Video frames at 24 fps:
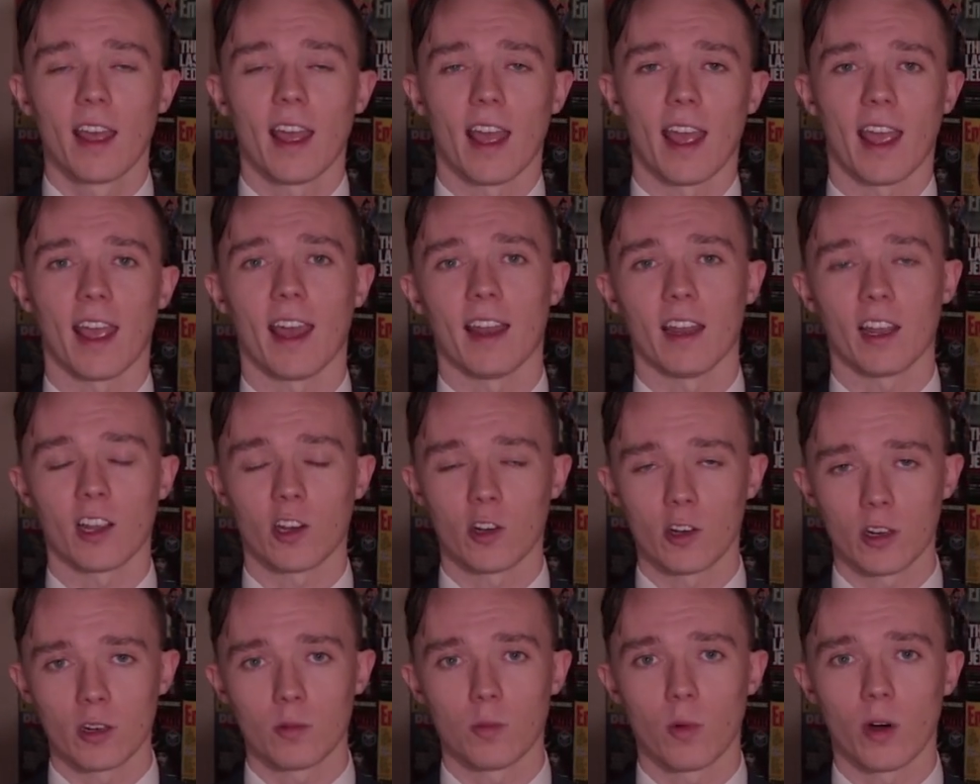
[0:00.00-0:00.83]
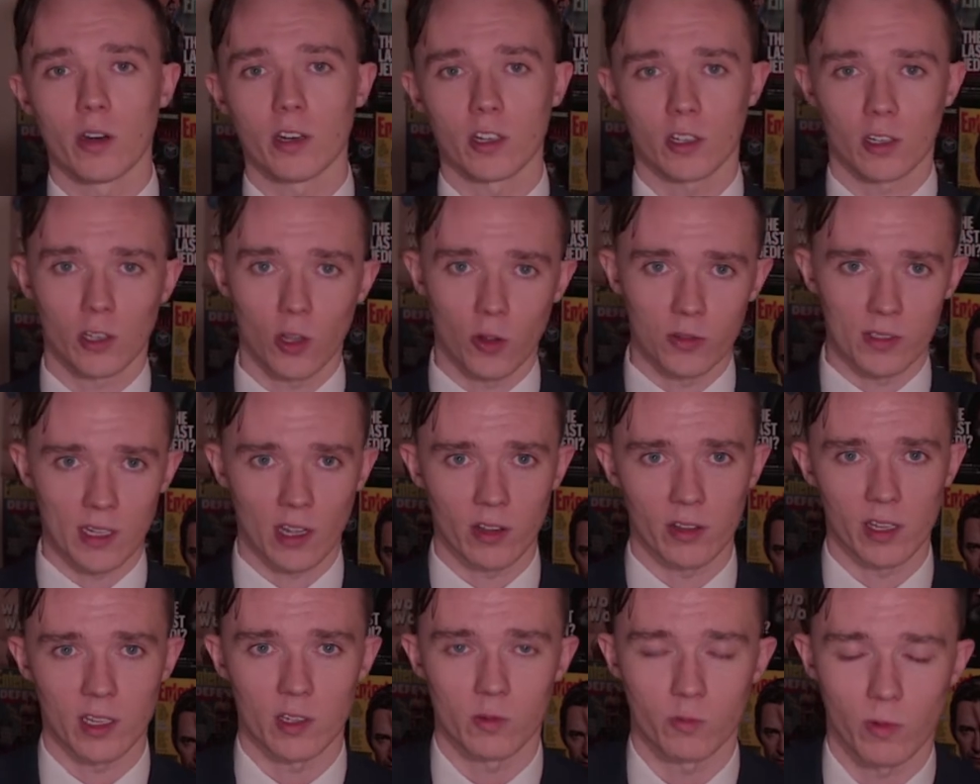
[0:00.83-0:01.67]
and a good one to close
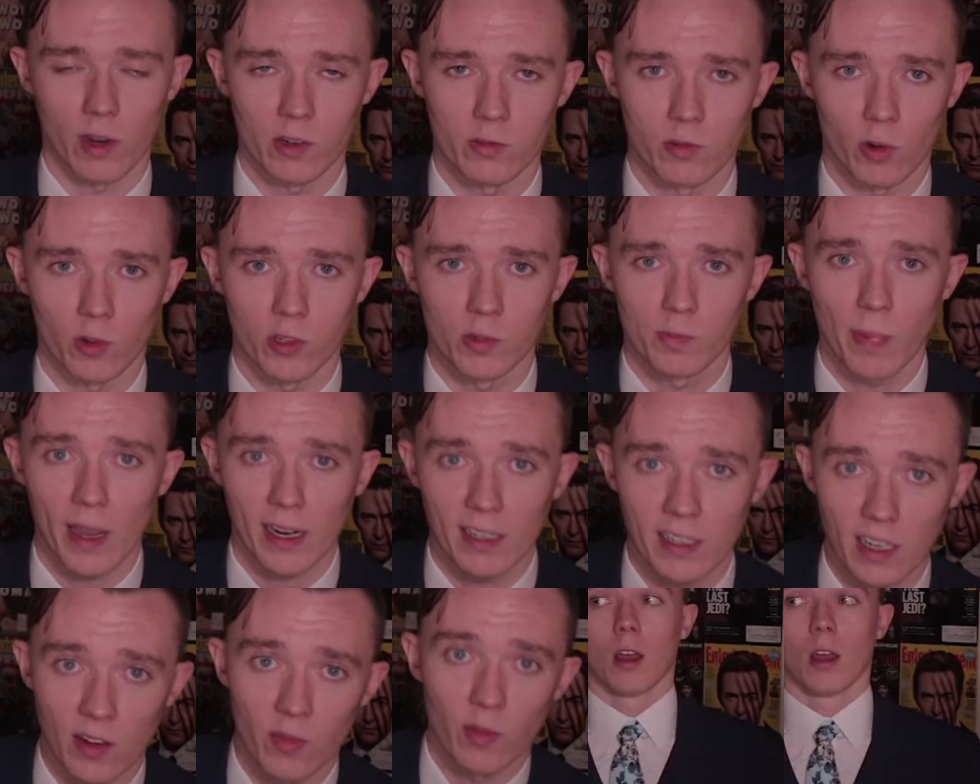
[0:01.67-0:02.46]
out this retrospective.